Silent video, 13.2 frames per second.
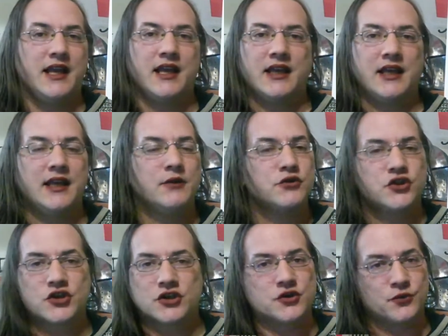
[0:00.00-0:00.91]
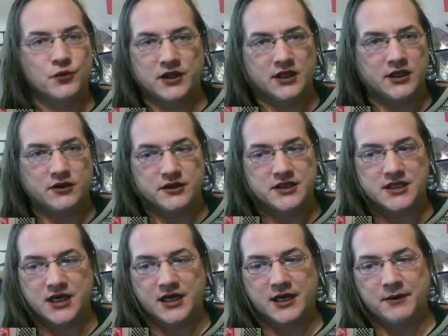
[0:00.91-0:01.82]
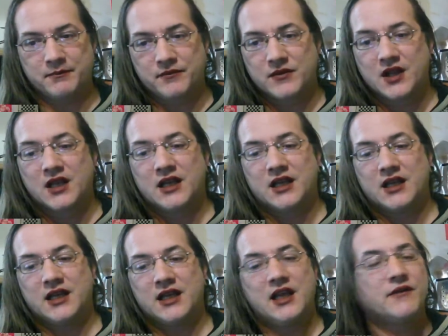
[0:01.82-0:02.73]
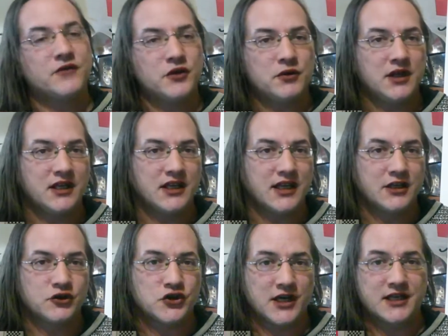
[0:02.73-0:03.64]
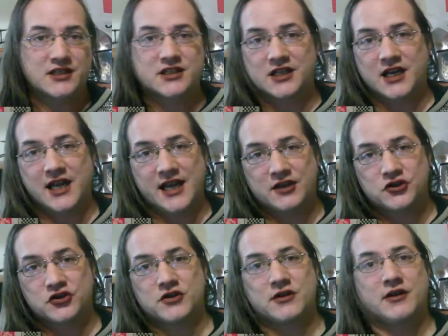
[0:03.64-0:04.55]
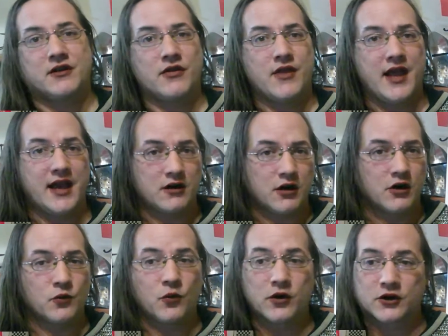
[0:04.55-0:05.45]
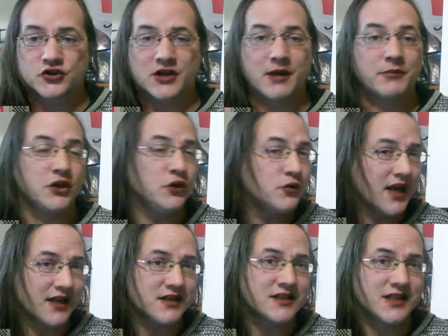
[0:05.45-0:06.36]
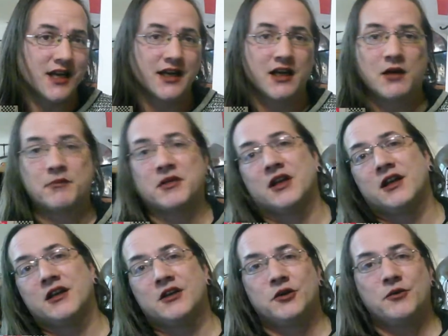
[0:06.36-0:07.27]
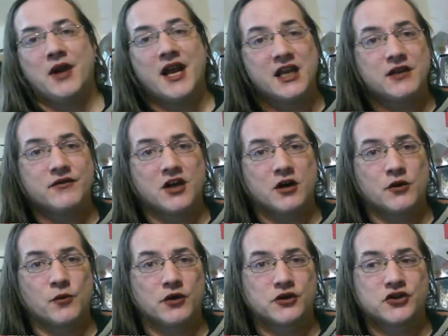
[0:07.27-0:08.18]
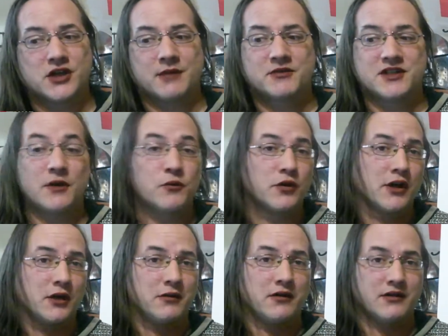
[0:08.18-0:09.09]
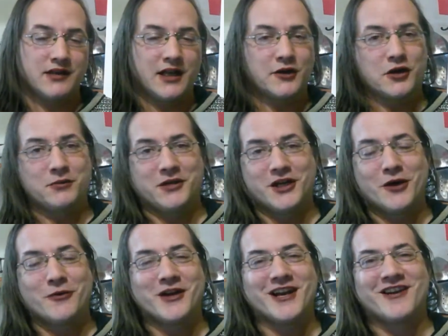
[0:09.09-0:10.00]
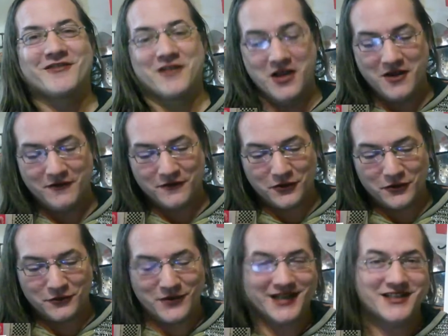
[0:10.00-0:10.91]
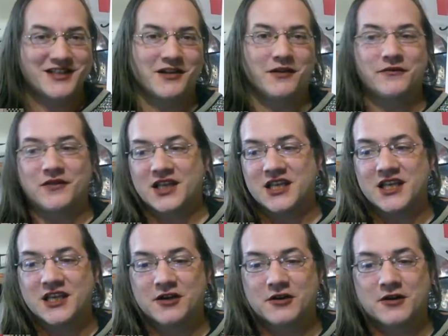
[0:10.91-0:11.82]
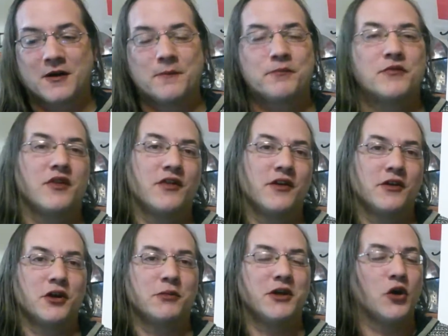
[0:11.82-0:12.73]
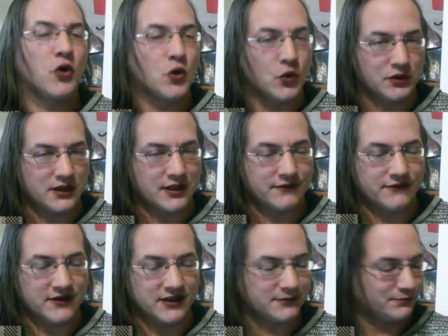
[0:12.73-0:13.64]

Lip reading: It was just a really good time. If you didn't get a chance to catch that art workshop, you can sign up to any of the art workshops that are going to be going on for the rest of the year. They're going to be a whole lot of fun.